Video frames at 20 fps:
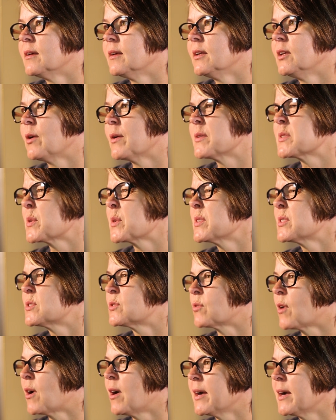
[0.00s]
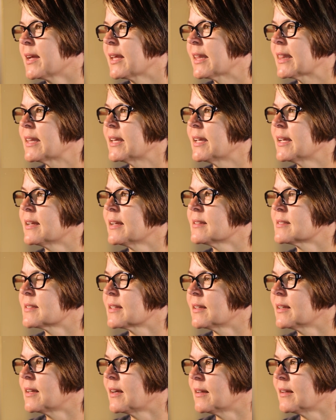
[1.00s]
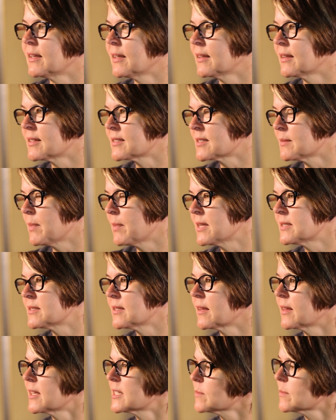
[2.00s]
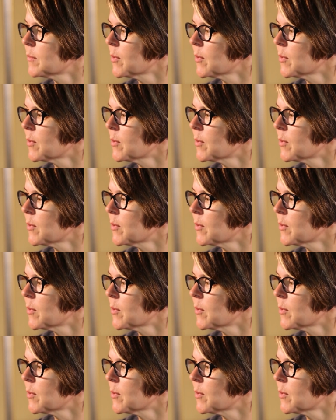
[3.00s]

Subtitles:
was always drawing things and cutting things and pasting things,